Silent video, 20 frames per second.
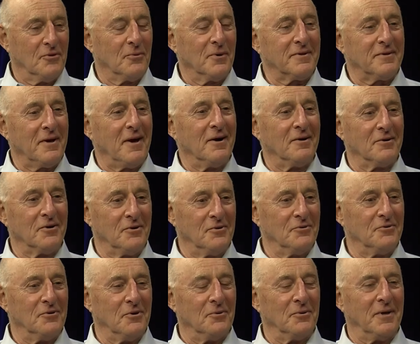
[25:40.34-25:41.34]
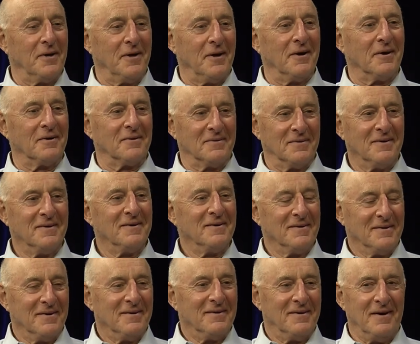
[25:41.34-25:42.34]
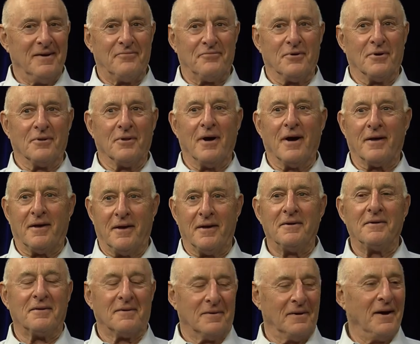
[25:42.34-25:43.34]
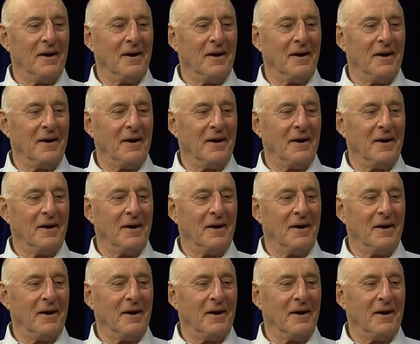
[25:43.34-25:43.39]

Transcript: what the hell are you yeah, doing Yeah, someone's going to ask you. That's guaranteed. If you're lucky. Yeah.